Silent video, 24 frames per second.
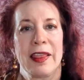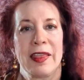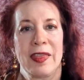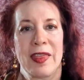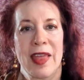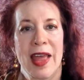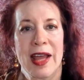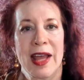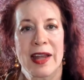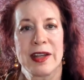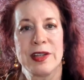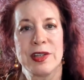
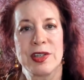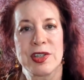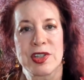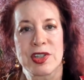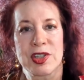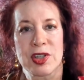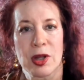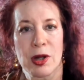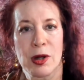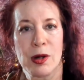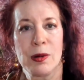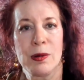That is
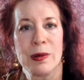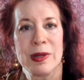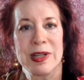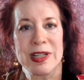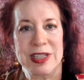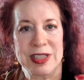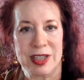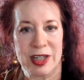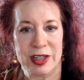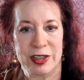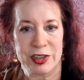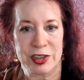so
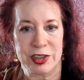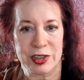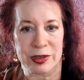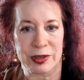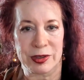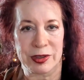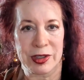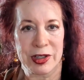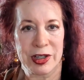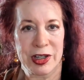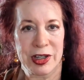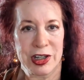
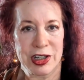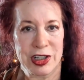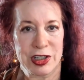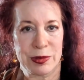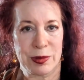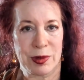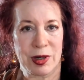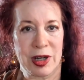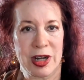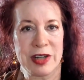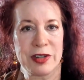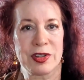essential to
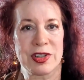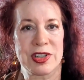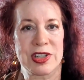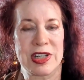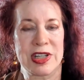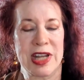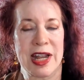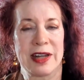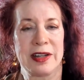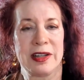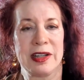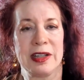our
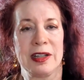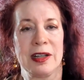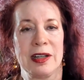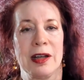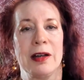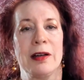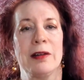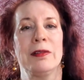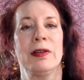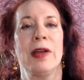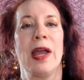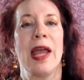understanding
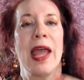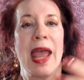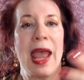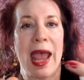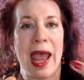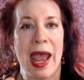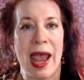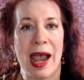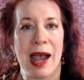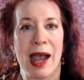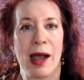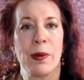of
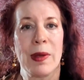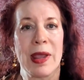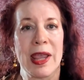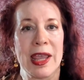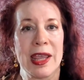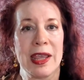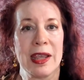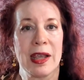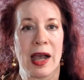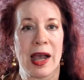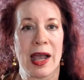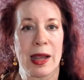how
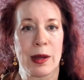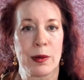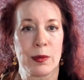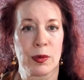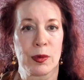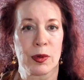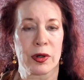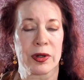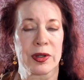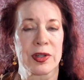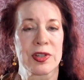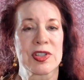AI
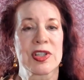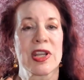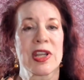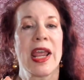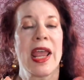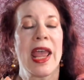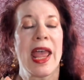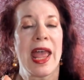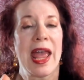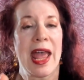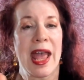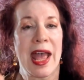works
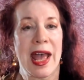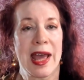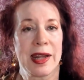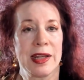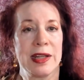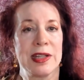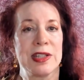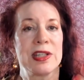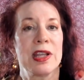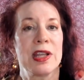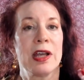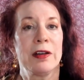at
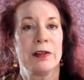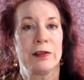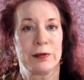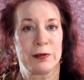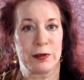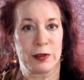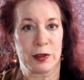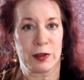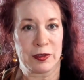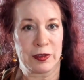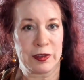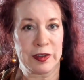its
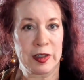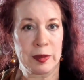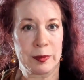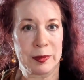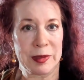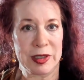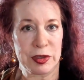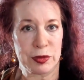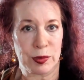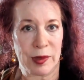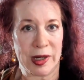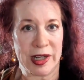
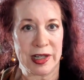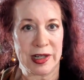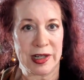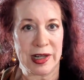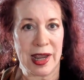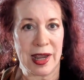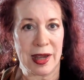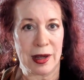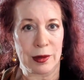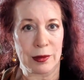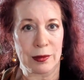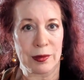fulfillment right
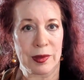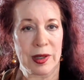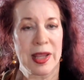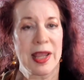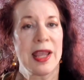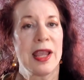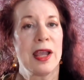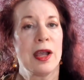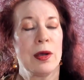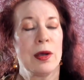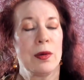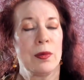now.
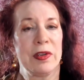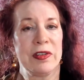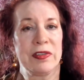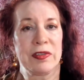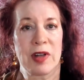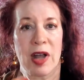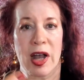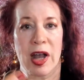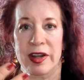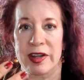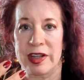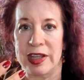We've
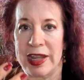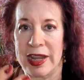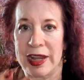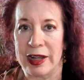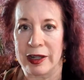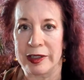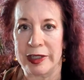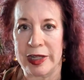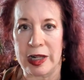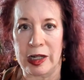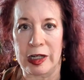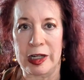got the
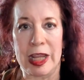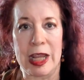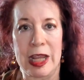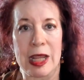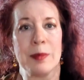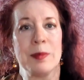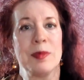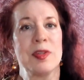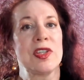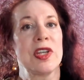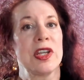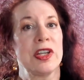
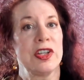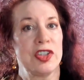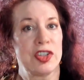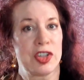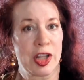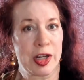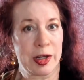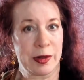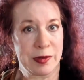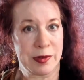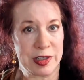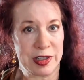LLMs,
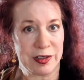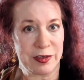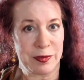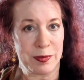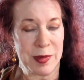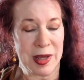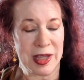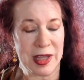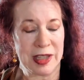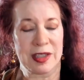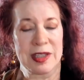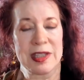generative
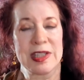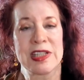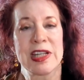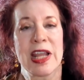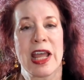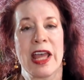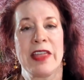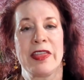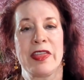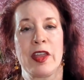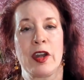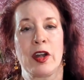methods,
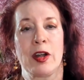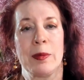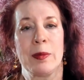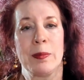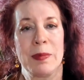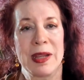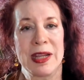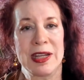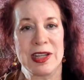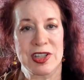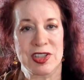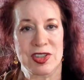that are
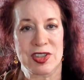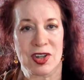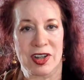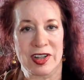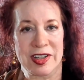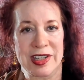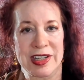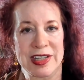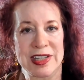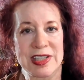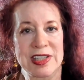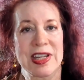based
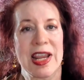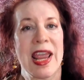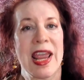on this,